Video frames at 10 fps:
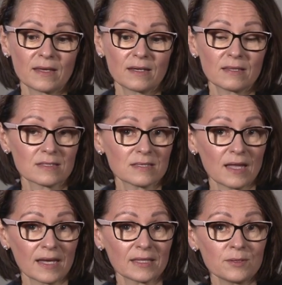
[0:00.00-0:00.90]
this
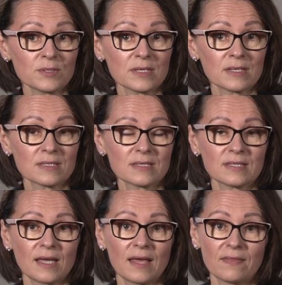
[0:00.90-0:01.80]
diagnosis
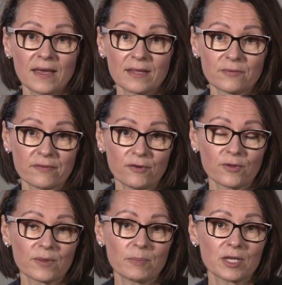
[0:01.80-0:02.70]
and then refer
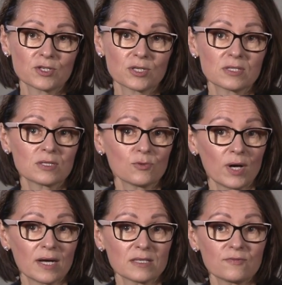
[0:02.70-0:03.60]
the patients to
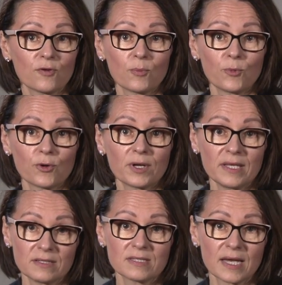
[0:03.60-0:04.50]
us for more
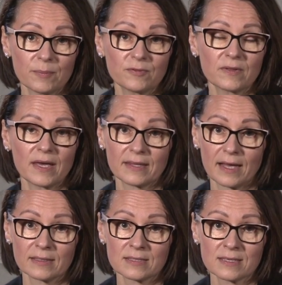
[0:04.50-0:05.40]
in-depth
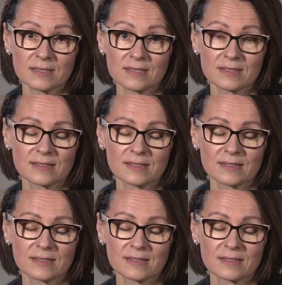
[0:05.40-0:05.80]
analysis.